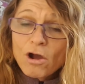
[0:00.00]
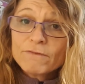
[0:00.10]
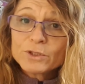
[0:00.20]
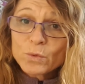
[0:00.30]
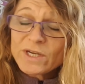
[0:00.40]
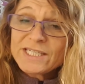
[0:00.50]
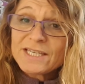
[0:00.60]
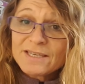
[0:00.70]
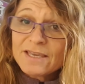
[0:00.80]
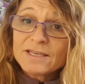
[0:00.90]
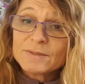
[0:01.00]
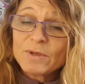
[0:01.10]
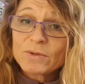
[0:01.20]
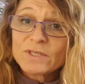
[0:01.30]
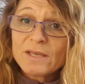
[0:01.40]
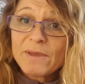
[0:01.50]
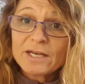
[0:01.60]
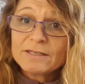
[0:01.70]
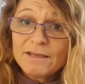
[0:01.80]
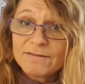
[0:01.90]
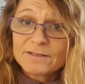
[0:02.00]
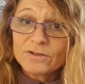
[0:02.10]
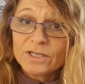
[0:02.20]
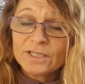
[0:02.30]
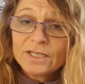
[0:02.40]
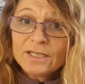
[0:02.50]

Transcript: over 20 years because of the amount of deaths on it,